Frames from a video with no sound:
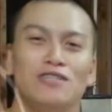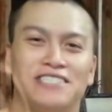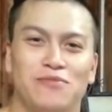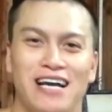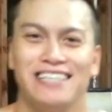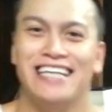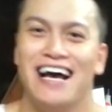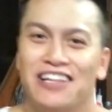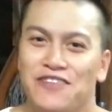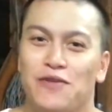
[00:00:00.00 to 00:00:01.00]
What's up guys,
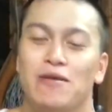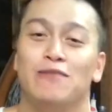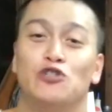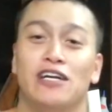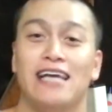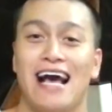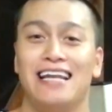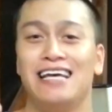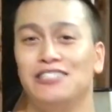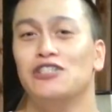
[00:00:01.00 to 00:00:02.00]
Al here from AM Training,
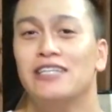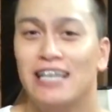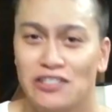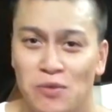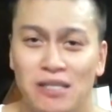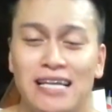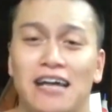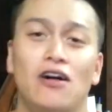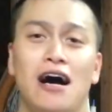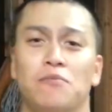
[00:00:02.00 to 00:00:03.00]
and as you can guess from the
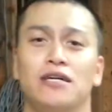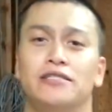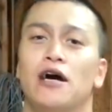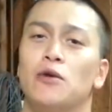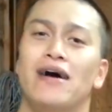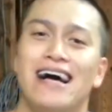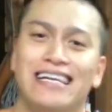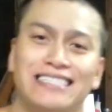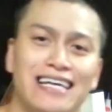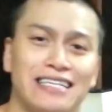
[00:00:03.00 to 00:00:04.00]
title, I'm going to talk about
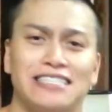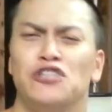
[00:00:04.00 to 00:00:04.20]
aesthetics.